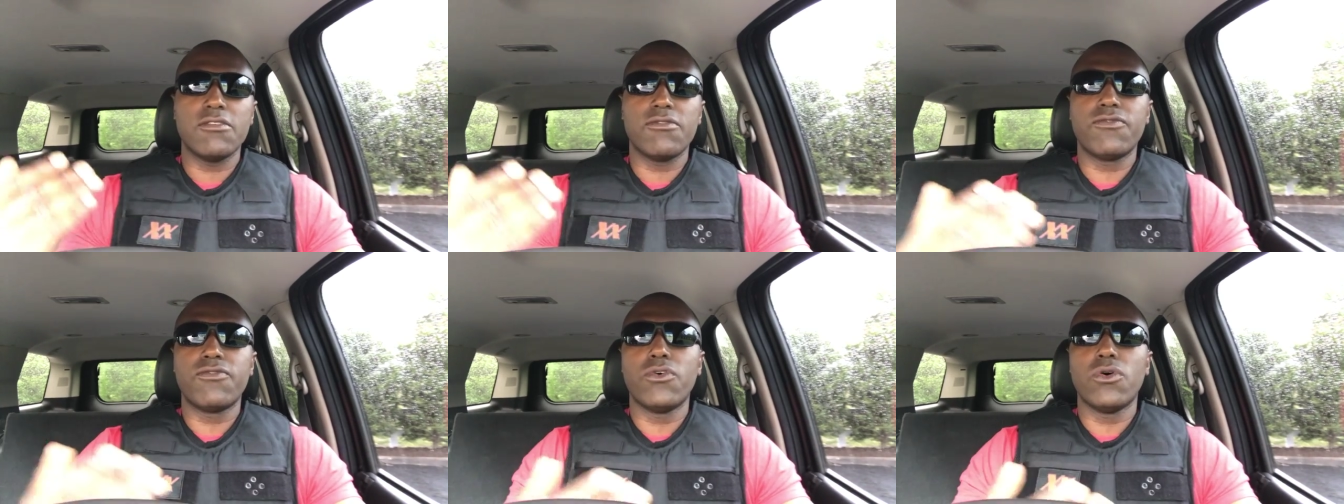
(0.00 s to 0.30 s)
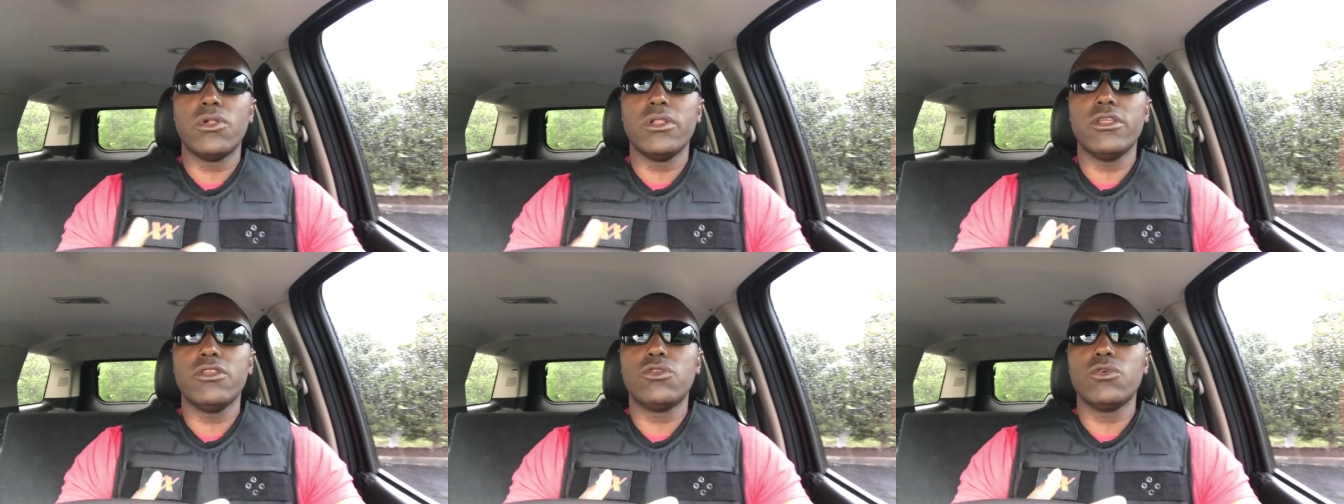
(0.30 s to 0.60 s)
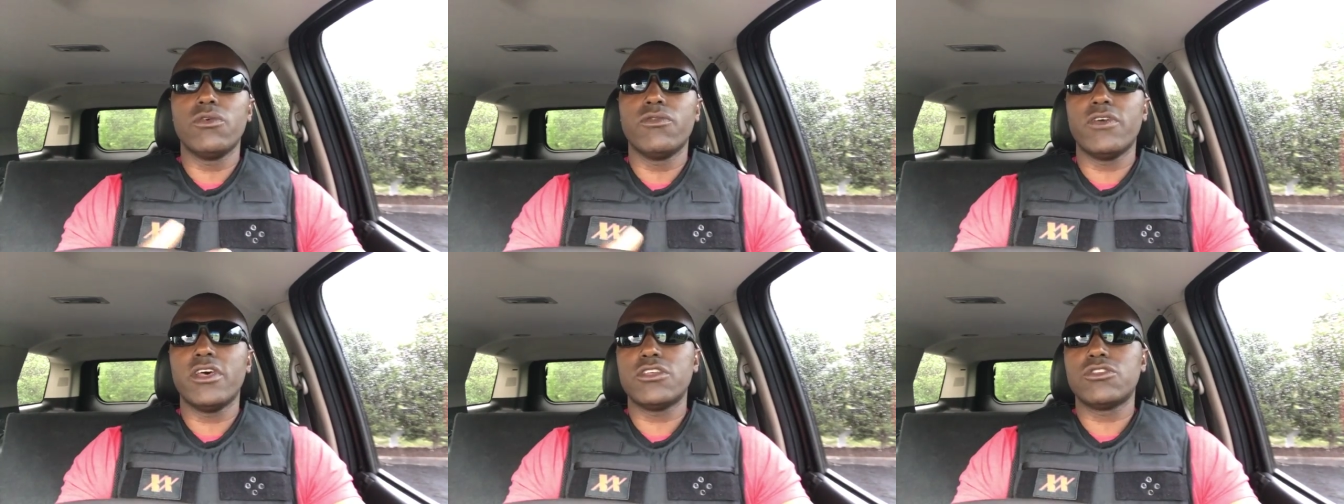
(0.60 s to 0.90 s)
it full
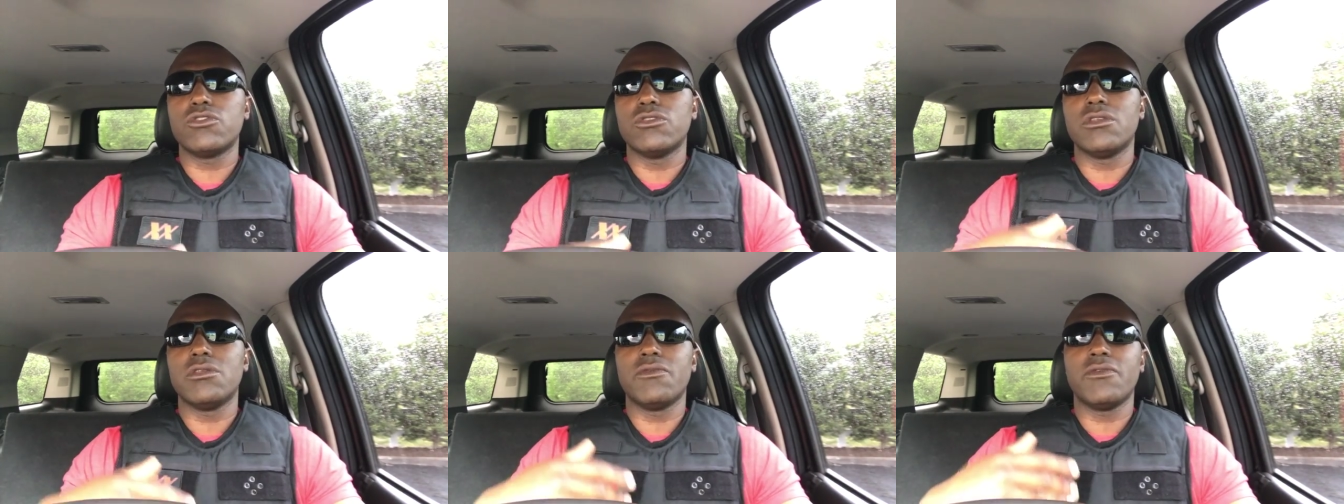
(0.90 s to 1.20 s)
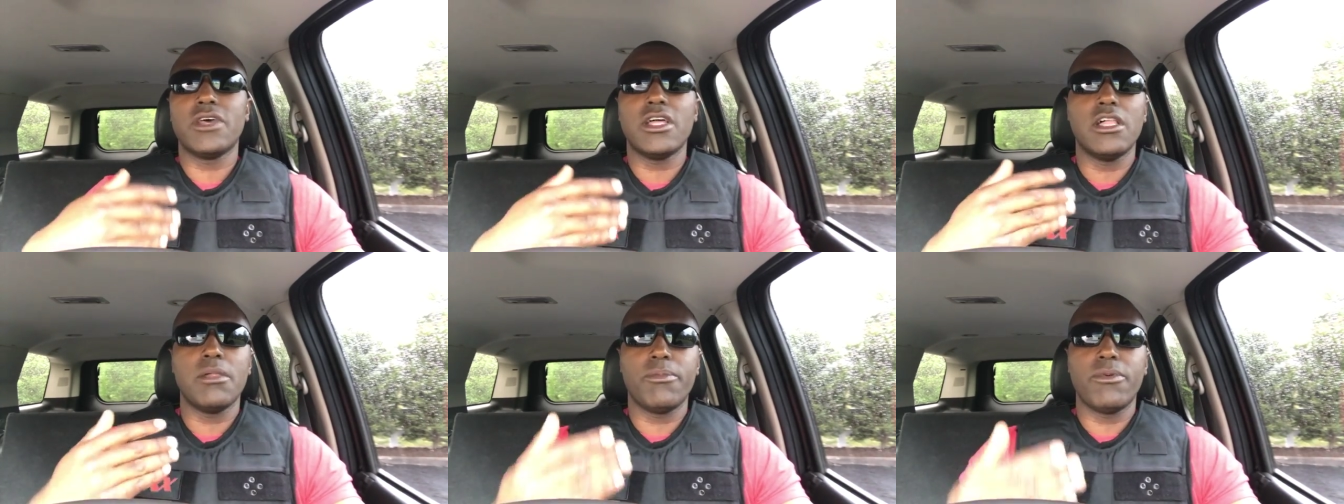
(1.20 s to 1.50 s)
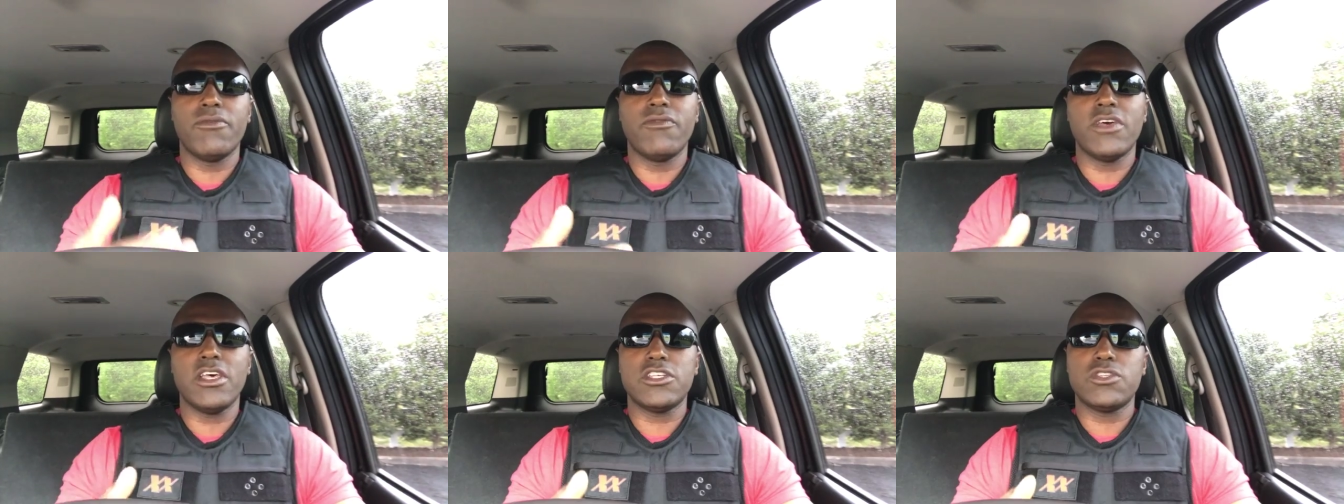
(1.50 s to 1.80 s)
into a vest or
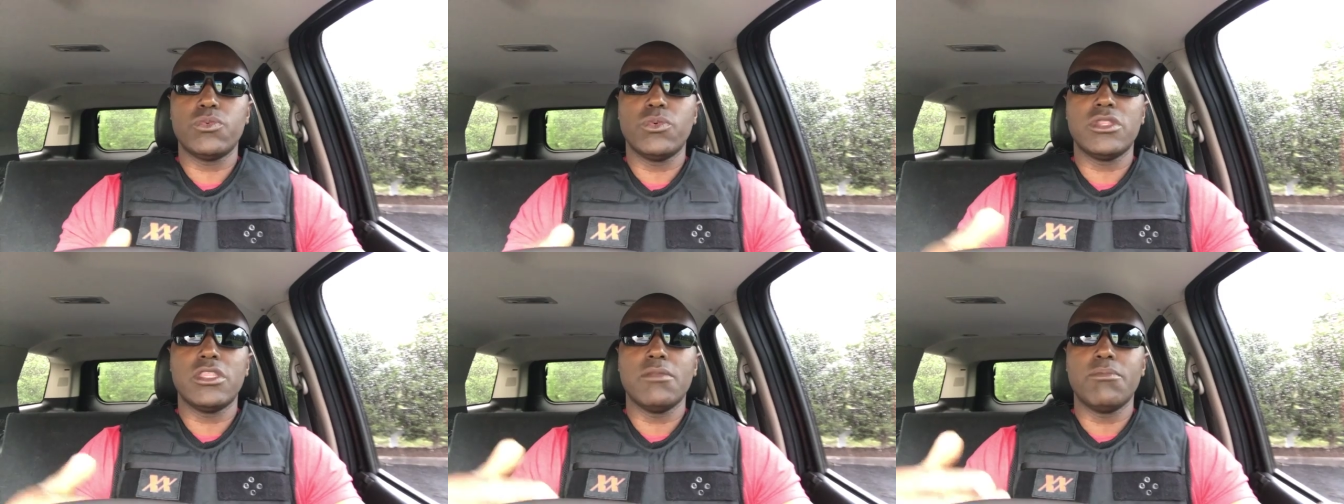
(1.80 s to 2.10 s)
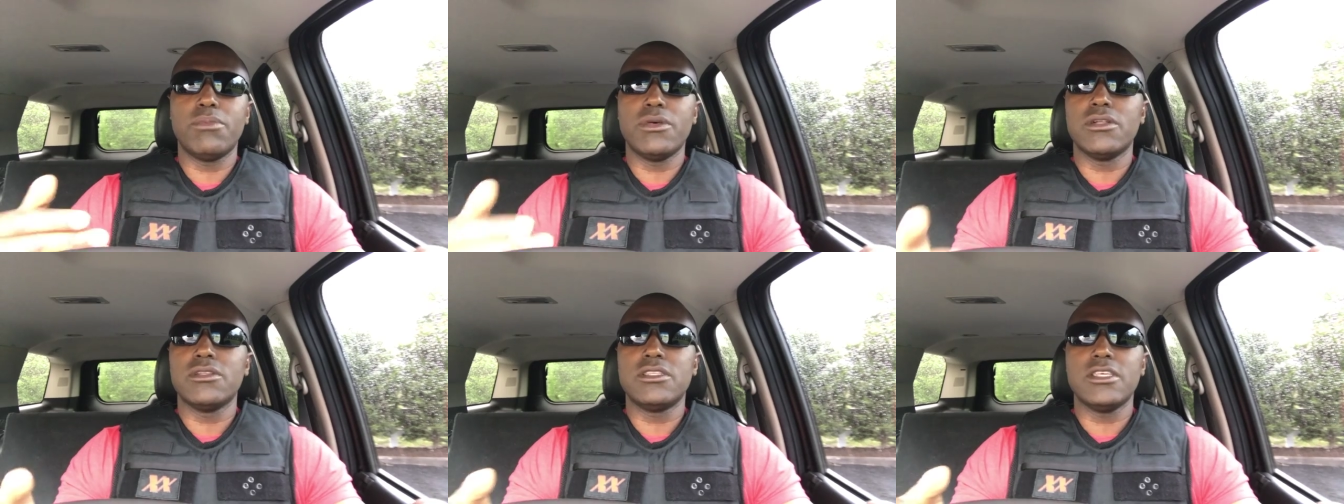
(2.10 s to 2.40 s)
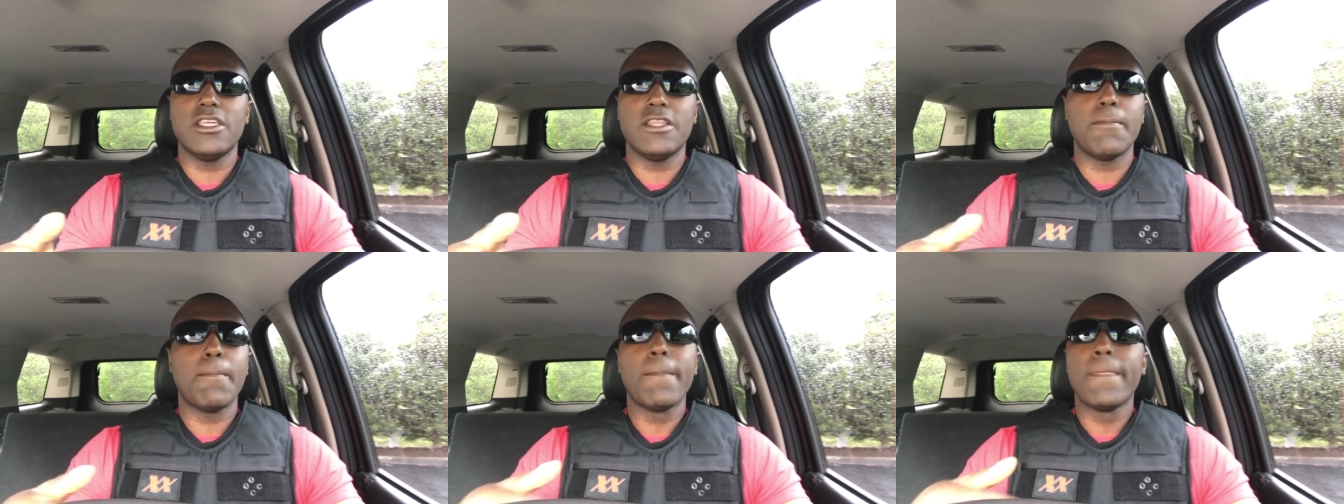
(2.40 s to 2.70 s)
develop a vest with it built
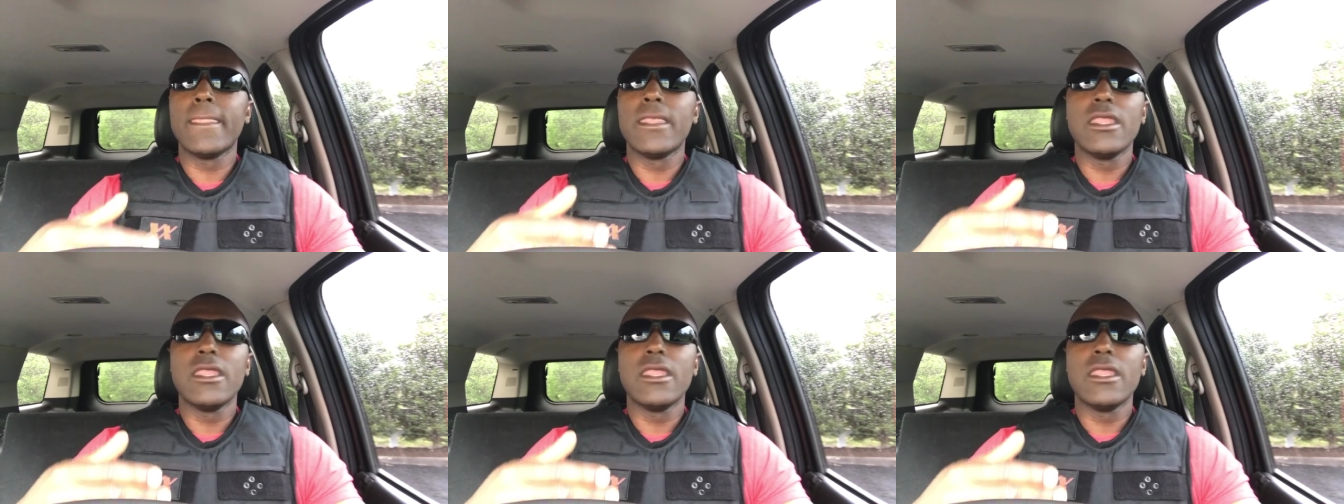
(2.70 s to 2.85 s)
in,